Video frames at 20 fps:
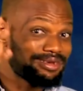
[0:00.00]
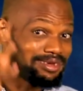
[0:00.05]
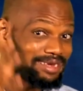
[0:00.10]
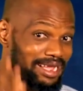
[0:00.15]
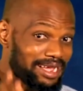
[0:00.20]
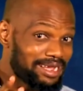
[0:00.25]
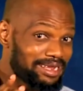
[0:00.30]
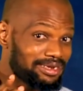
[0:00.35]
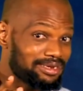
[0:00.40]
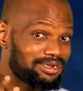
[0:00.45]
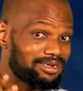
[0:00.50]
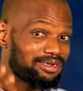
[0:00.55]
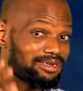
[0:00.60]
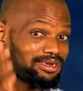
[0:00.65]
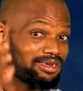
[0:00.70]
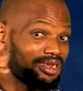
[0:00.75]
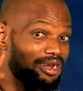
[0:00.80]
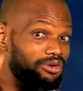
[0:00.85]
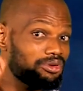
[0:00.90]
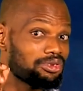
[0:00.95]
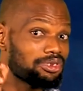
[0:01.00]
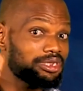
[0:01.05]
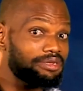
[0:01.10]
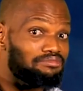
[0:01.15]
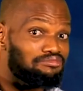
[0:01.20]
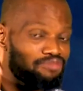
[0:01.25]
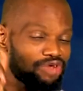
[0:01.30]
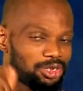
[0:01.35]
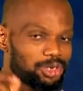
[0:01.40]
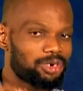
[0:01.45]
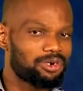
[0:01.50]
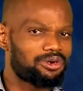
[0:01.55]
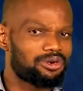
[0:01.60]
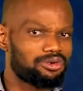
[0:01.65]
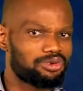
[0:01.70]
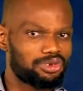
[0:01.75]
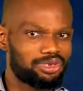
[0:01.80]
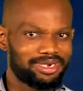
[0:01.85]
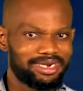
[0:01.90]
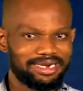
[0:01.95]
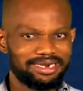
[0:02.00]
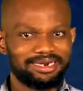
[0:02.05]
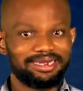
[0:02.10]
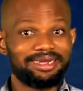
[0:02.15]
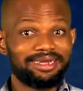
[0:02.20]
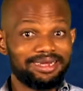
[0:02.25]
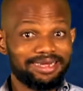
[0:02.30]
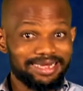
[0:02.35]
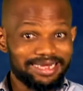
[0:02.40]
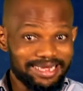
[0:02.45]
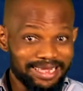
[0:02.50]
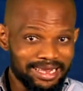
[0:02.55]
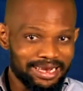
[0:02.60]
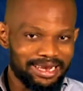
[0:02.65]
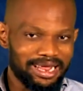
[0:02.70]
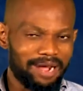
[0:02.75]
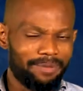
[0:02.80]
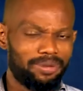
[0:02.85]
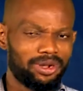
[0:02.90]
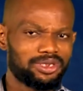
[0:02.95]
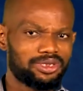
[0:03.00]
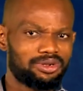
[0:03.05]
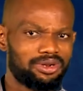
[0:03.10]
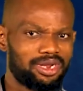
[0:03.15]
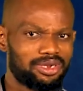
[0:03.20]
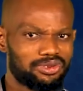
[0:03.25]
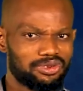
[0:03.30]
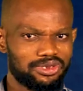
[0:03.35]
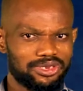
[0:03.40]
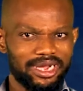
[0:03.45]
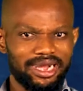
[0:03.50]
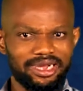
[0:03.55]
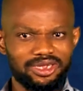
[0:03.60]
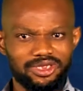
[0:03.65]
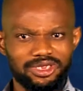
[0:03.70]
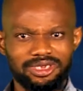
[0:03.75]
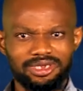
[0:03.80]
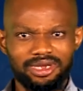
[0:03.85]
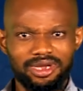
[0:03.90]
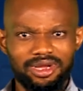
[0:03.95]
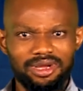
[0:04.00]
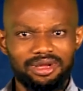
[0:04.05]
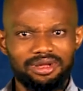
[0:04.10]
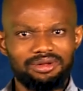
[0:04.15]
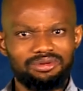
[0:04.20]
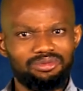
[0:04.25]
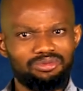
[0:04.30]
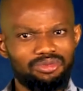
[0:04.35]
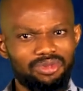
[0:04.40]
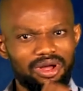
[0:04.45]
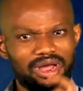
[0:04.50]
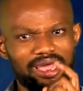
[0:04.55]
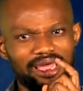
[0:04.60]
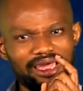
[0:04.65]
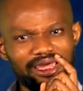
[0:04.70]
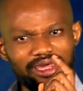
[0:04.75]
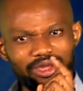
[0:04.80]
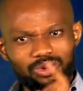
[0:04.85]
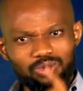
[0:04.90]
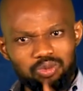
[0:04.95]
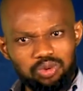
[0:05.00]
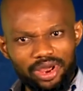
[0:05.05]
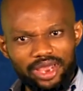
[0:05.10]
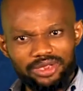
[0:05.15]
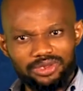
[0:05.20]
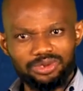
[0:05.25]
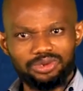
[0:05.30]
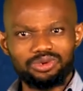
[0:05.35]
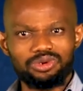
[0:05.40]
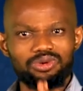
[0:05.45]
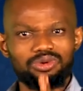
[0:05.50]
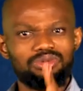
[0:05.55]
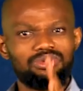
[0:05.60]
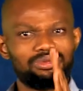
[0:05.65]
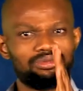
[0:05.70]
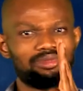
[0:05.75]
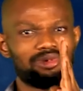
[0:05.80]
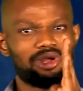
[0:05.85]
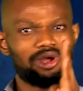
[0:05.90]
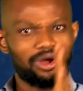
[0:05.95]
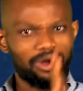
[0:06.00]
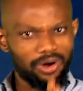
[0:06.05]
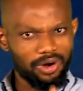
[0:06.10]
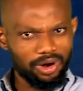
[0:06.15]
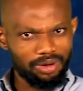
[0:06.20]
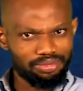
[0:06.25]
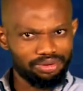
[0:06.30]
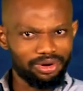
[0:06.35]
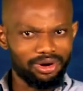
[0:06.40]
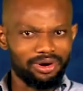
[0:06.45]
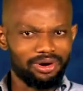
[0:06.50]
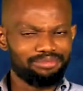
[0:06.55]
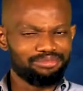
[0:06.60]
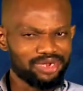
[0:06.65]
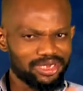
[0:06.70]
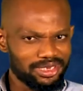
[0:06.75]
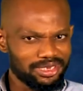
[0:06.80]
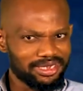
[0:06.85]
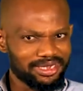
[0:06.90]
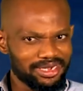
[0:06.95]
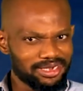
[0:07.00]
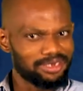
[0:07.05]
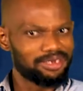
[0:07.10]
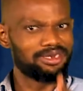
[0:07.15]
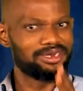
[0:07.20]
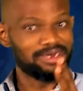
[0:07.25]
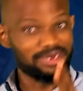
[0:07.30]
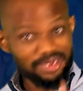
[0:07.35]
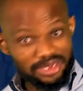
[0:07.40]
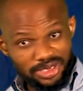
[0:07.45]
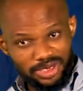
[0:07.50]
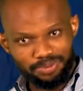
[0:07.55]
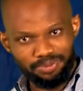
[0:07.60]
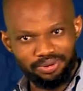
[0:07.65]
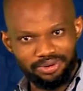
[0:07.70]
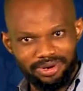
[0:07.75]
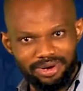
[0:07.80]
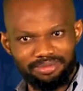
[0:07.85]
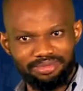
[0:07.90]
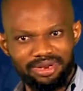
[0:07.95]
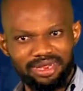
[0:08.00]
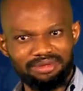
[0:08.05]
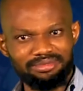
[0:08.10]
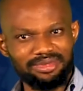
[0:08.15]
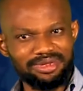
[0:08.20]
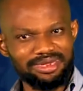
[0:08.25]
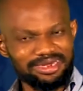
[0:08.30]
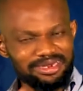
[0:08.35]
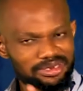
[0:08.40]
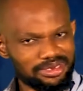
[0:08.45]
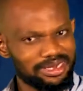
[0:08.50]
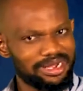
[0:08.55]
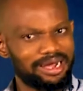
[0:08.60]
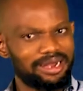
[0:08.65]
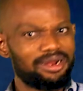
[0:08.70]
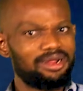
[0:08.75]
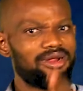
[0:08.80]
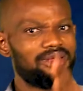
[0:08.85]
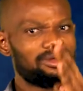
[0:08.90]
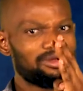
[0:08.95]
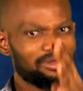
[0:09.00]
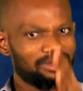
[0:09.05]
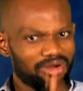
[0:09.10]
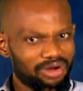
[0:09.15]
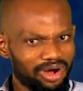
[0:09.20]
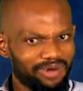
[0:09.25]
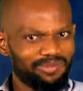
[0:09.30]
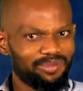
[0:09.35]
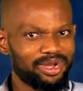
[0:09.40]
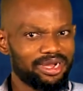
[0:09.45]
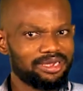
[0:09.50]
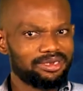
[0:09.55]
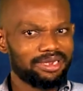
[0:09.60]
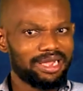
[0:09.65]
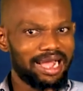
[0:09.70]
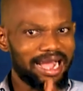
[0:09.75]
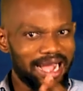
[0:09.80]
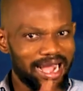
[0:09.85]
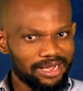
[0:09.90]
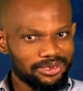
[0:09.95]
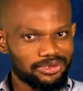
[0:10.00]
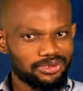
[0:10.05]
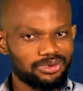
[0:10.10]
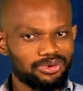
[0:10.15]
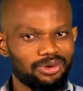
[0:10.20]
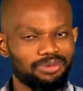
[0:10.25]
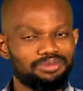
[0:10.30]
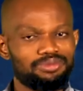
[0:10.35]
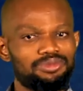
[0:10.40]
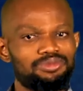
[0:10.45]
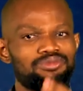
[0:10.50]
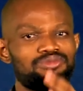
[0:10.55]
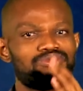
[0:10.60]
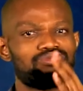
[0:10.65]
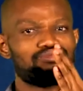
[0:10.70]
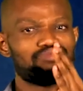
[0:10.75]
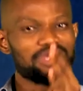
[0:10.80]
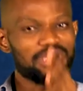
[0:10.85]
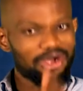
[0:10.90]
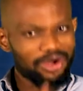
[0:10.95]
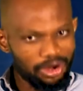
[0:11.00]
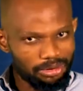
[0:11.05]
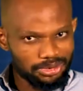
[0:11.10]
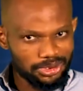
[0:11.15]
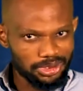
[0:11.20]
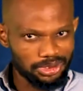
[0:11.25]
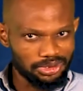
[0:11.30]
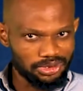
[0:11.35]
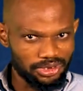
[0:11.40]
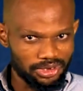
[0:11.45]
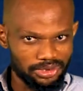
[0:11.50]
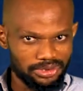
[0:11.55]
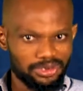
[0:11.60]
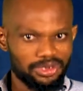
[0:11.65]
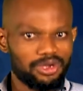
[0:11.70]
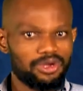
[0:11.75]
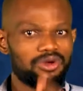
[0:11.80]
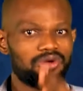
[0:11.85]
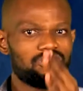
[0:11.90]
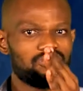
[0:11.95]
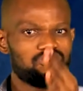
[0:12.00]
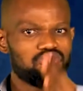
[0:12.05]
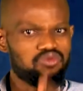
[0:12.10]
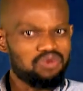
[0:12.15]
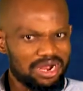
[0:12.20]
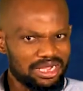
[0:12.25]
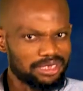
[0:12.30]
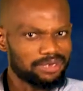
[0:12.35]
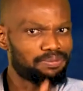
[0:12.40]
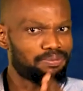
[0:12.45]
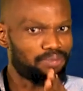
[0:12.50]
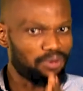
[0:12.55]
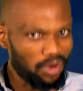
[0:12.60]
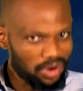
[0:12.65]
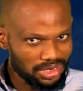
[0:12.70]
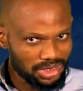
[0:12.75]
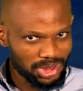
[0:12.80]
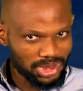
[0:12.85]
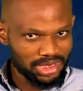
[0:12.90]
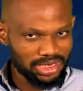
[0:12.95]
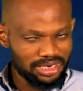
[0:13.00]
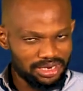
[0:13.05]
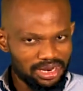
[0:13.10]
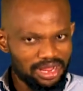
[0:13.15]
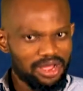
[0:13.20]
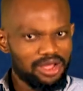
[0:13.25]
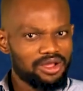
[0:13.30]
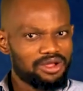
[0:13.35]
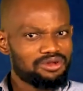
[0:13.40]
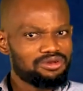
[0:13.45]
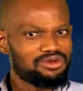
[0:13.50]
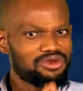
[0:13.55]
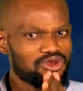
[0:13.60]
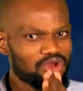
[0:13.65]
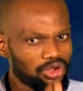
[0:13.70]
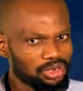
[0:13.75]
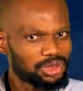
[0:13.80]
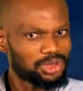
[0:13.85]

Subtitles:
then there is a major concern in that particular society. A way to curb or mitigate this problem is that government has to become serious with punishing not